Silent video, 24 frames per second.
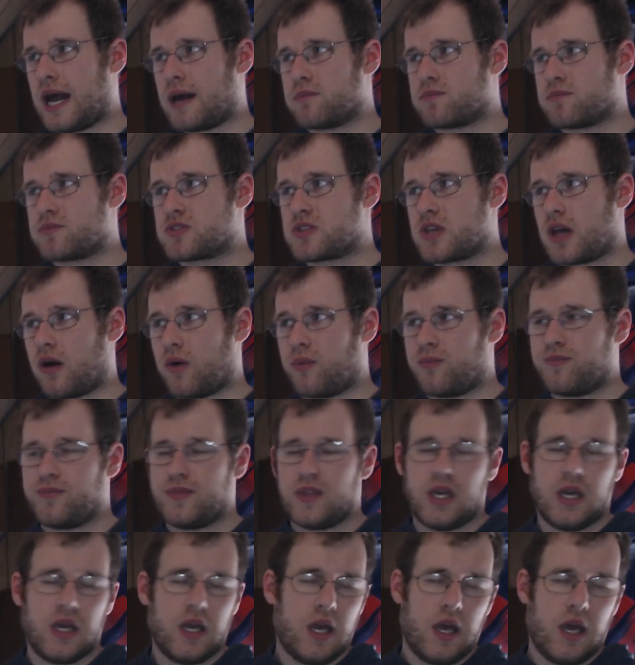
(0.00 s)
So,
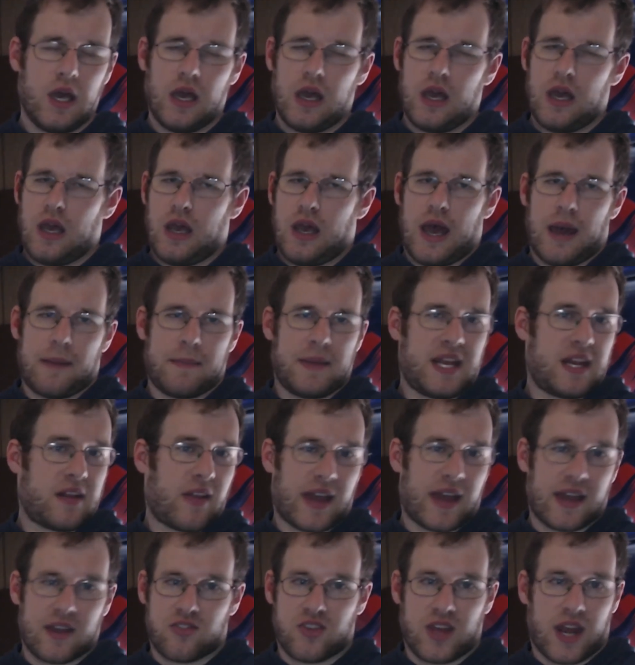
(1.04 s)
I mean,
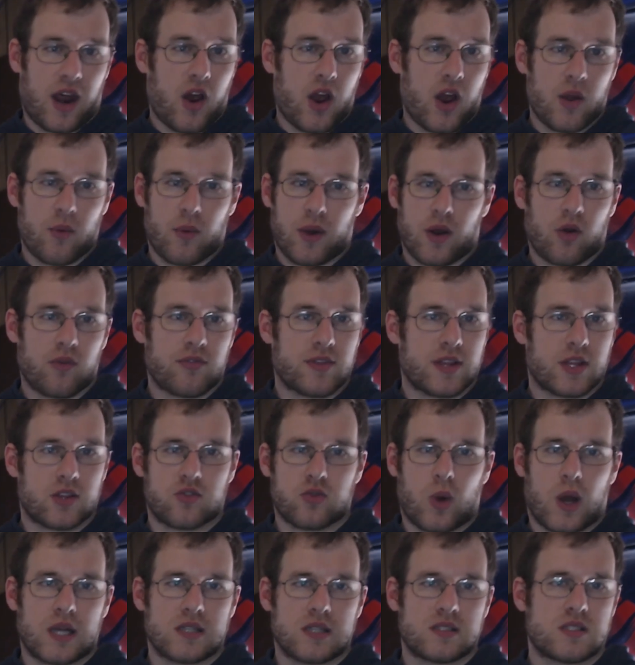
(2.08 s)
like I said, I already went over this
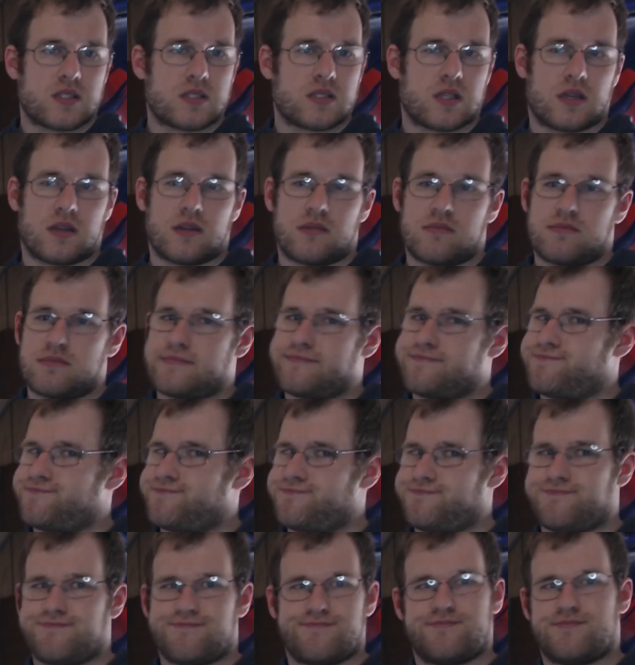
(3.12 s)
once.
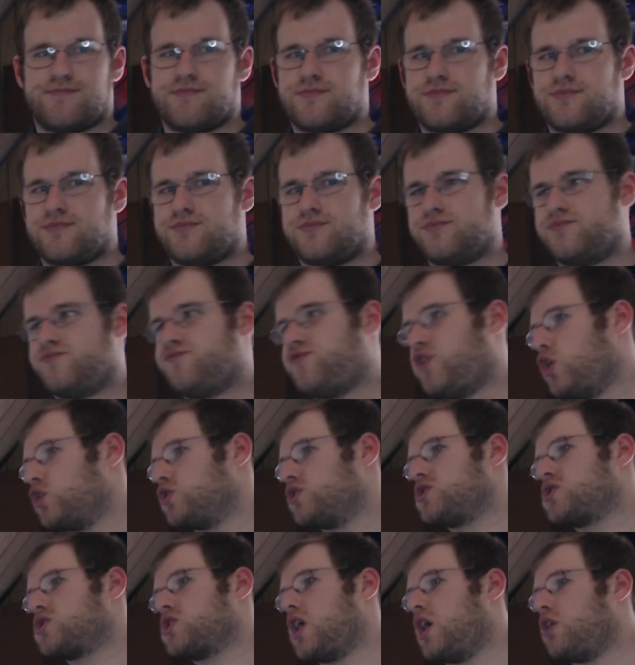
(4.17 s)
Full
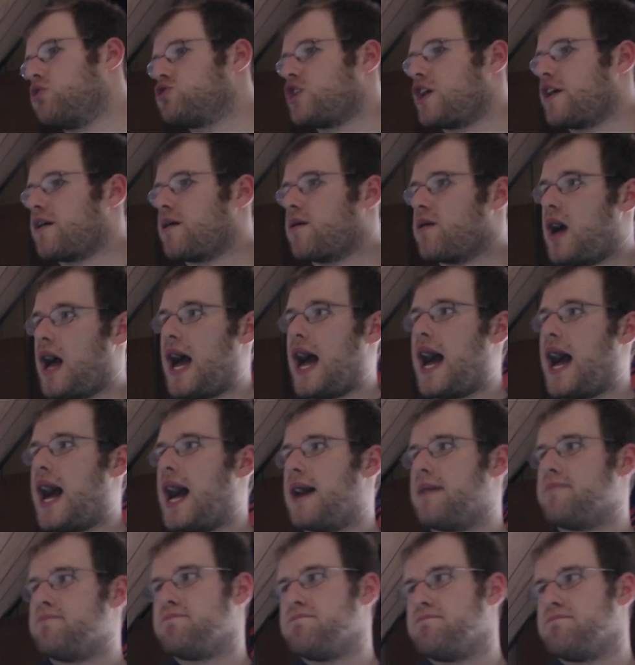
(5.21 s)
disclosure.
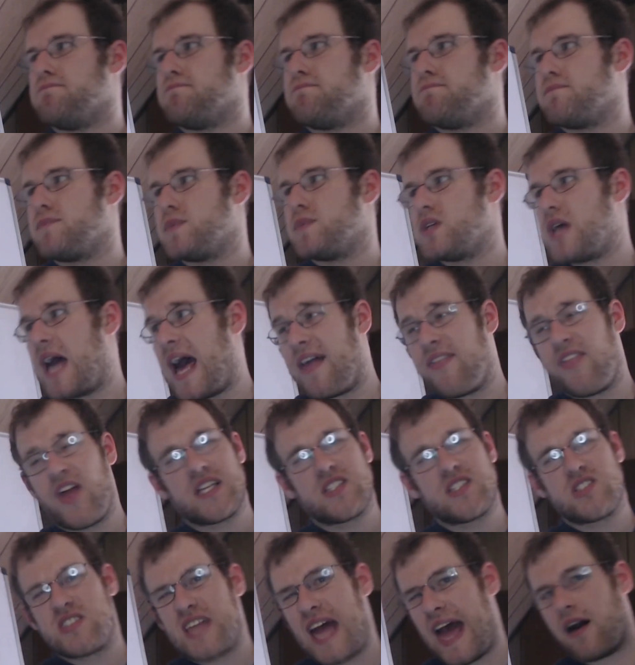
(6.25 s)
I
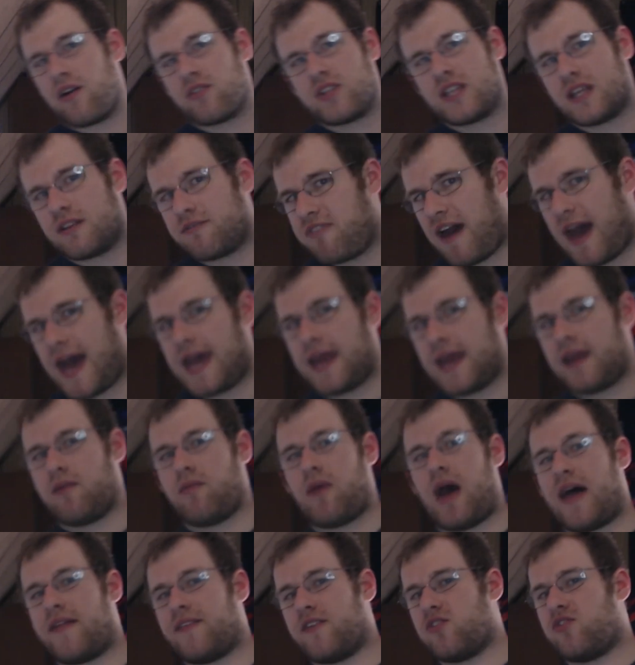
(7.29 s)
thought Style did fine
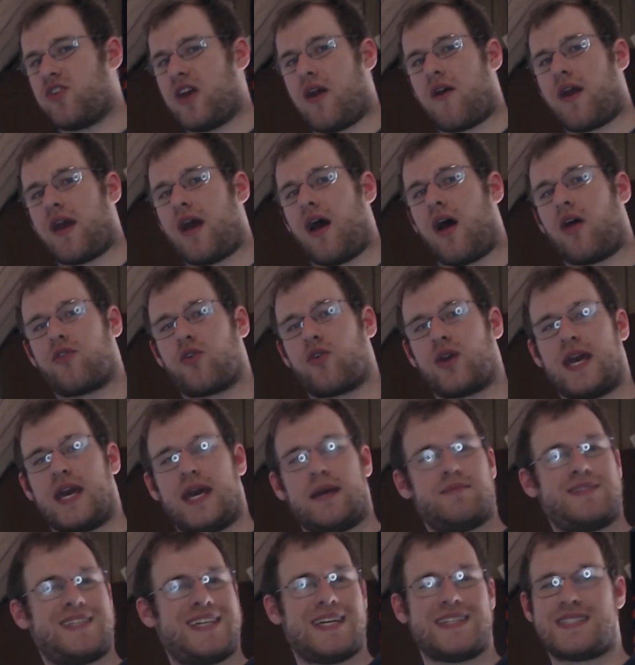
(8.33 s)
on the Zeri all three
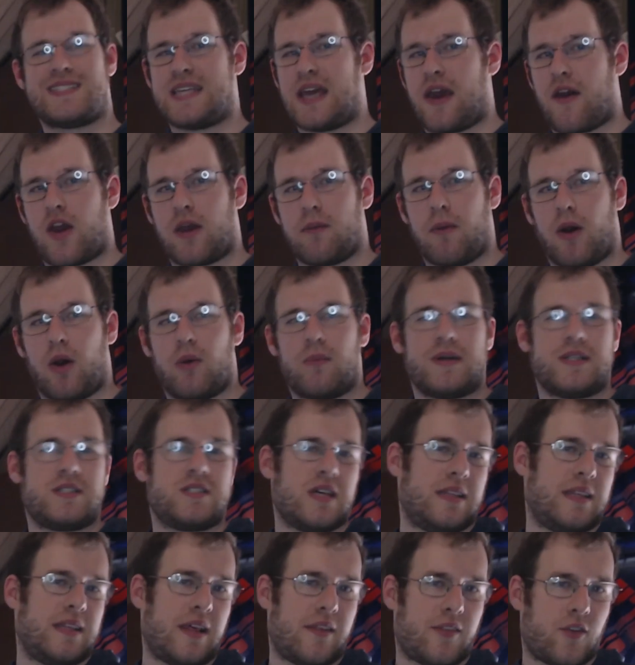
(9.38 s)
games. He had Zeri moments,
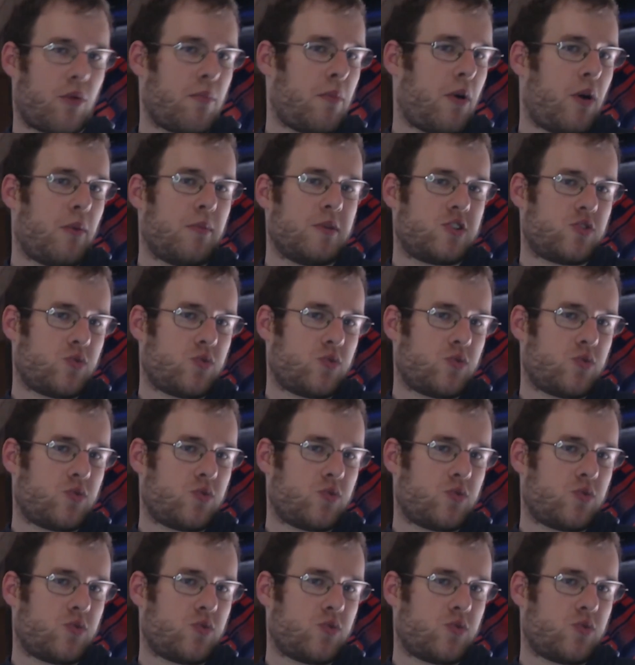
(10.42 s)
and then there were moments